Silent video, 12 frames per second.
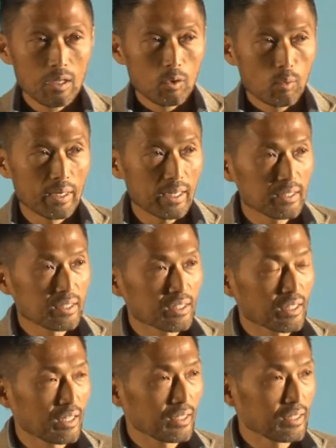When I
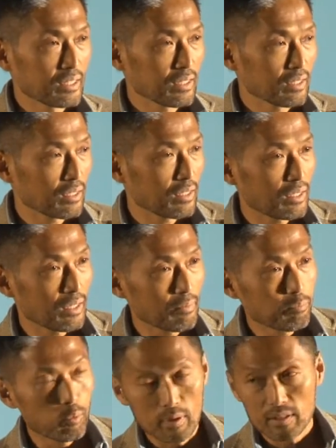signed
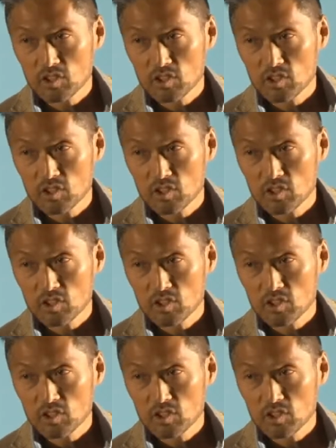up with